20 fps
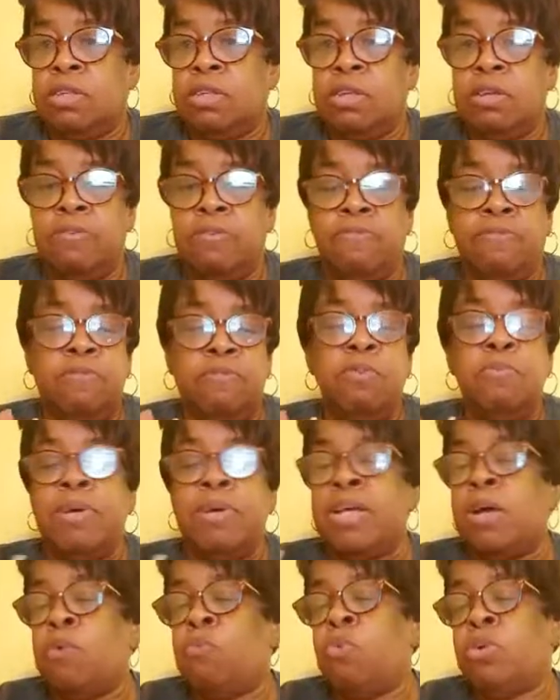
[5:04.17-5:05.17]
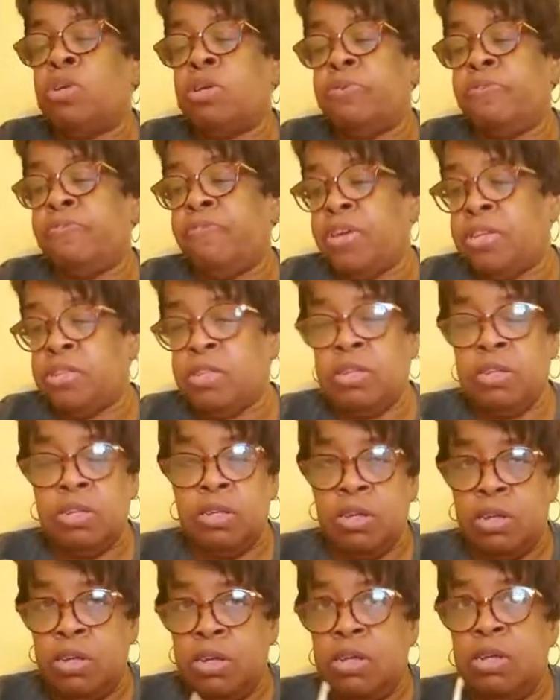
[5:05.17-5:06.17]
you may not want to invest
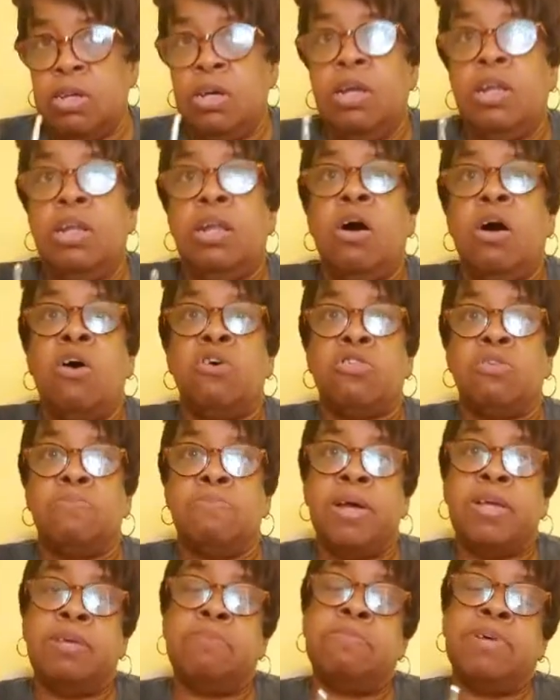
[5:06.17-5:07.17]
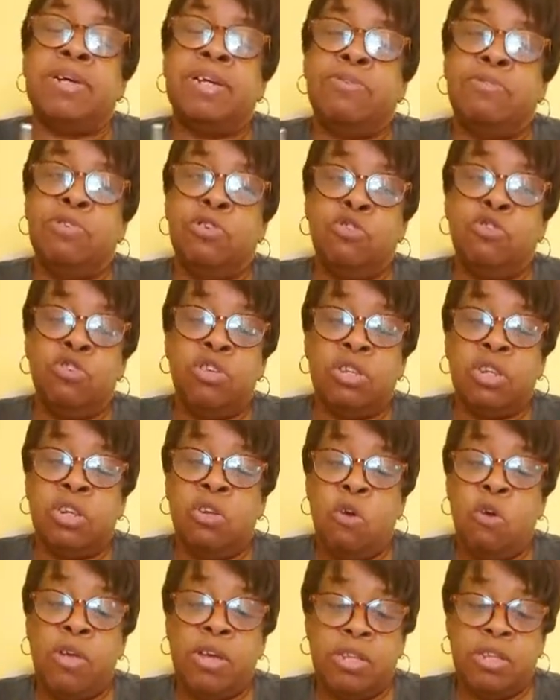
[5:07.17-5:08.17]
a large amount of money when you're just
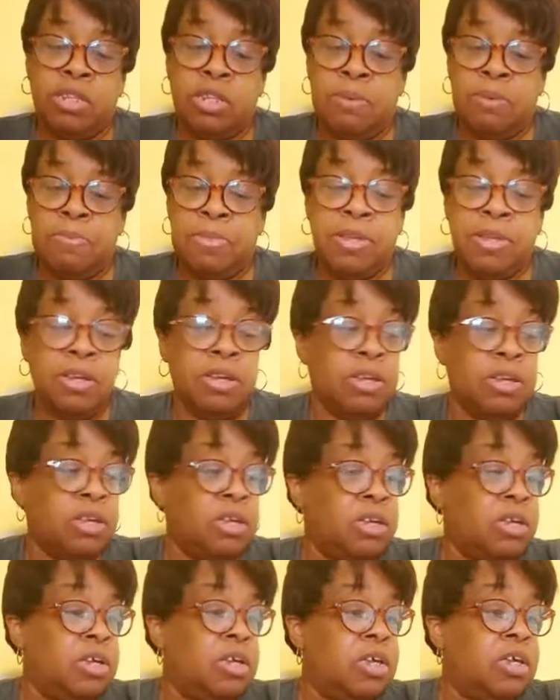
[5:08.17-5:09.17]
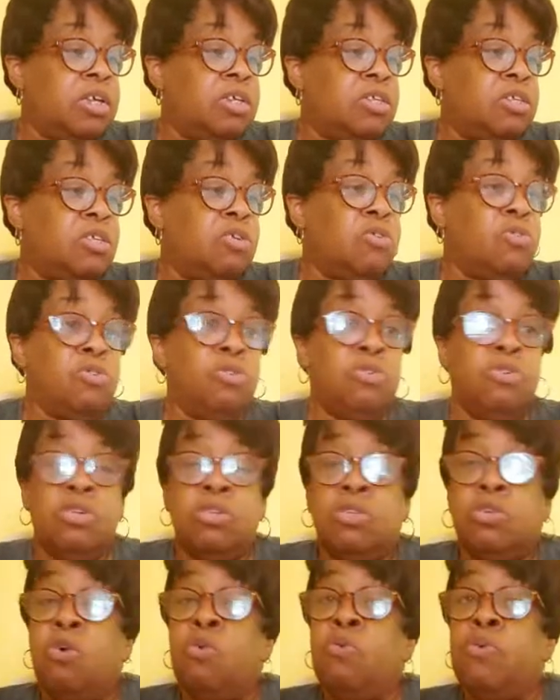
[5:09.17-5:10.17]
learning something. So you can
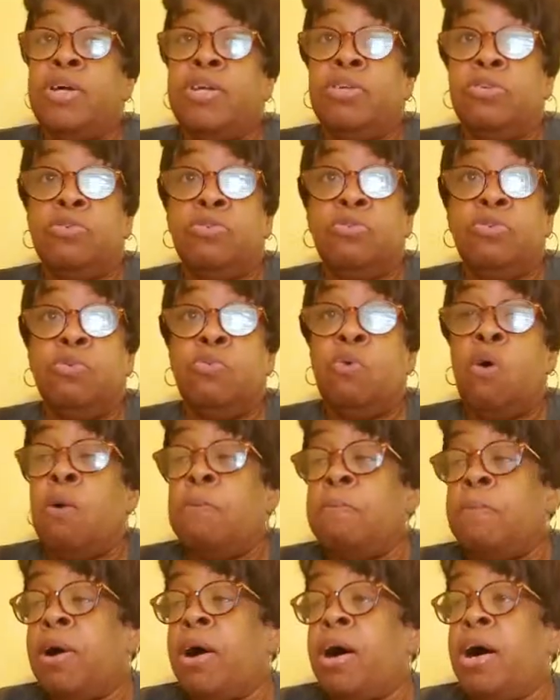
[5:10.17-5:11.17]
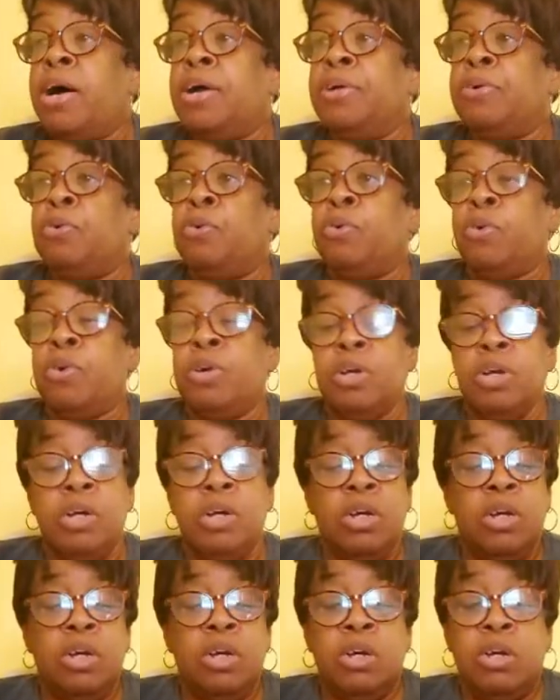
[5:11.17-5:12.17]
just go into a Walmart or
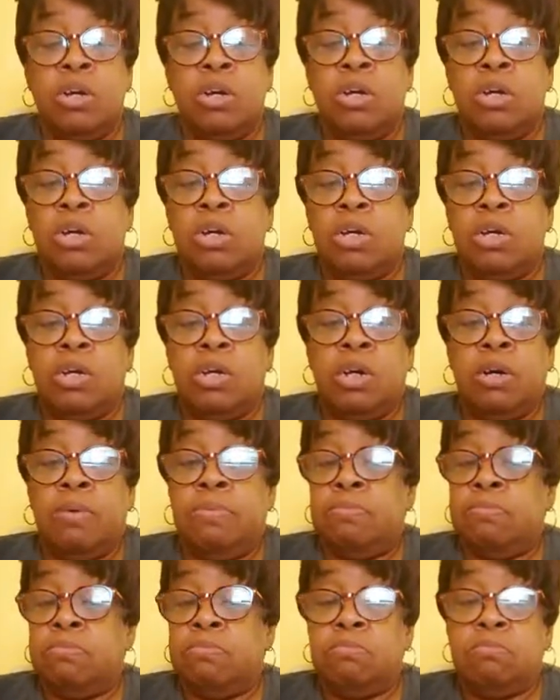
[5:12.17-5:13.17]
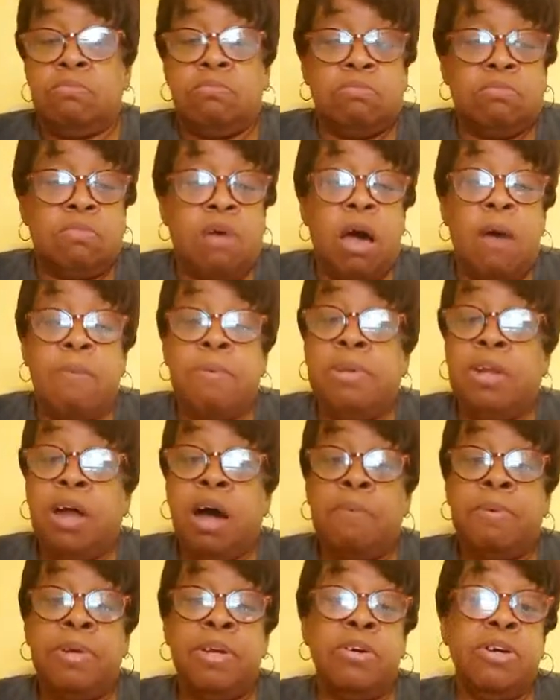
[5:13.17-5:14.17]
um, Hobby
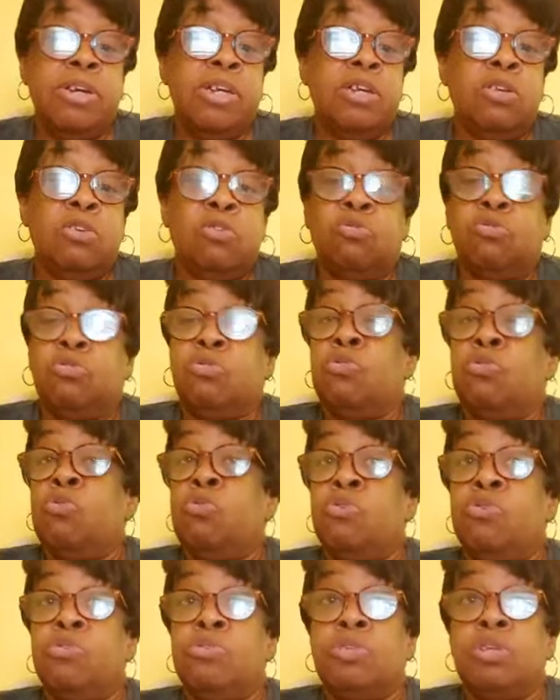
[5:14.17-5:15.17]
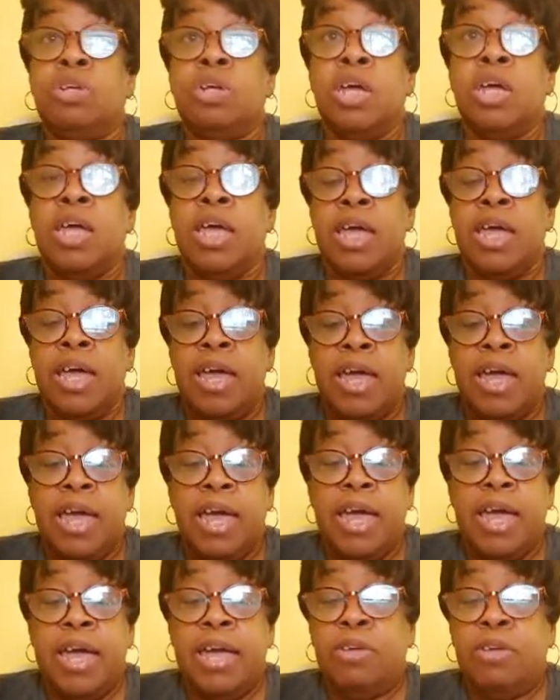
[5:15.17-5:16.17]
Lobby or any of those stores,
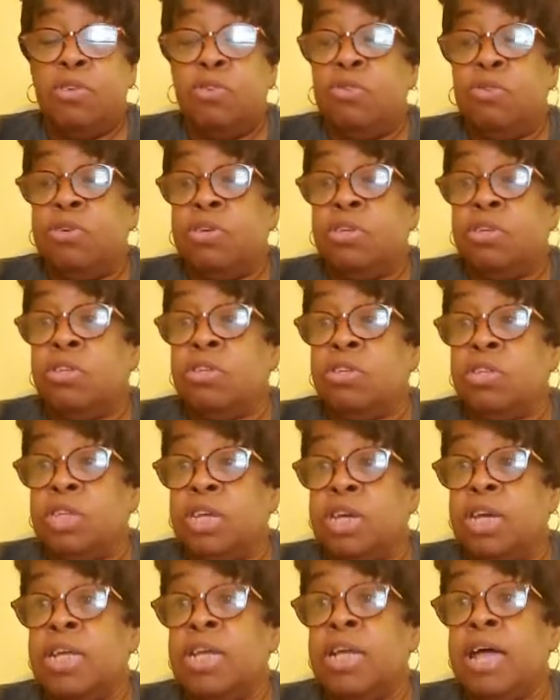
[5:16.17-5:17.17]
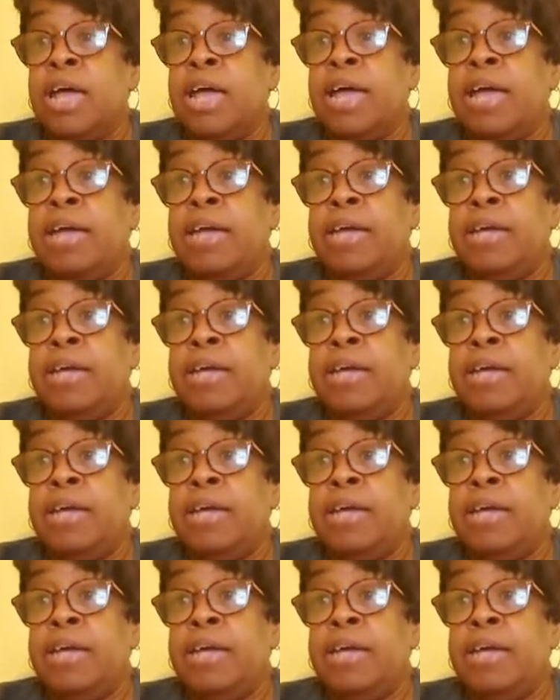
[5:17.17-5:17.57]
and you can just get a